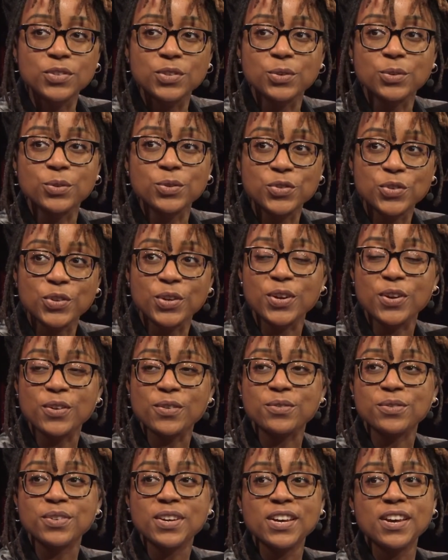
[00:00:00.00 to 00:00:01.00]
to sort
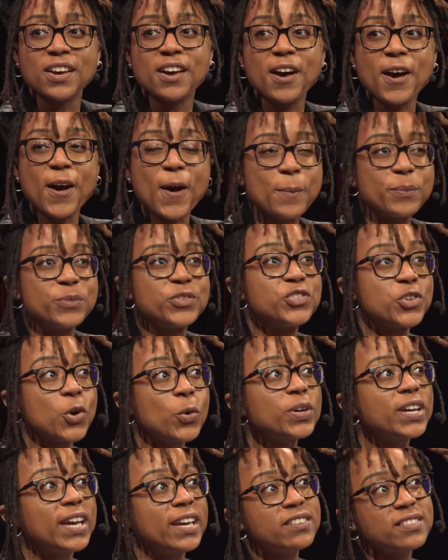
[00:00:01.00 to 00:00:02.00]
of
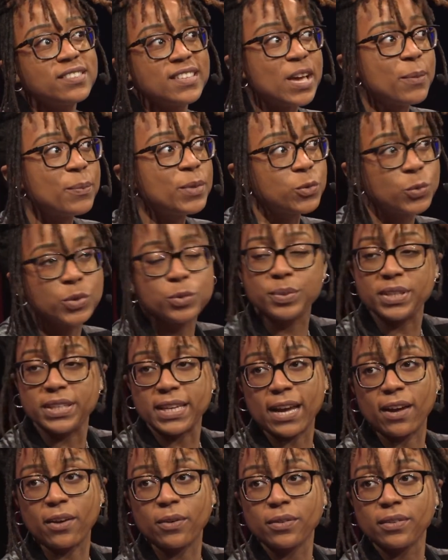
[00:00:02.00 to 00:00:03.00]
showcase them, it would be
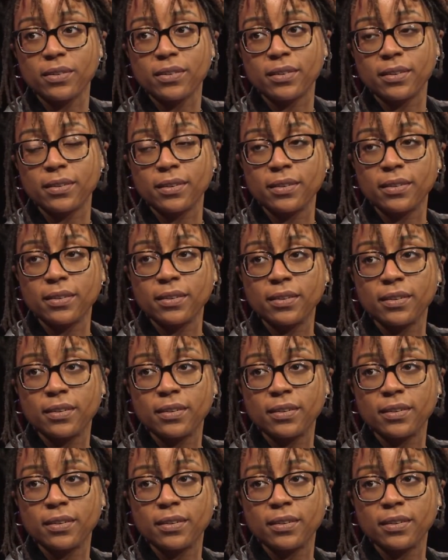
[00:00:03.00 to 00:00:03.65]
now. Yeah,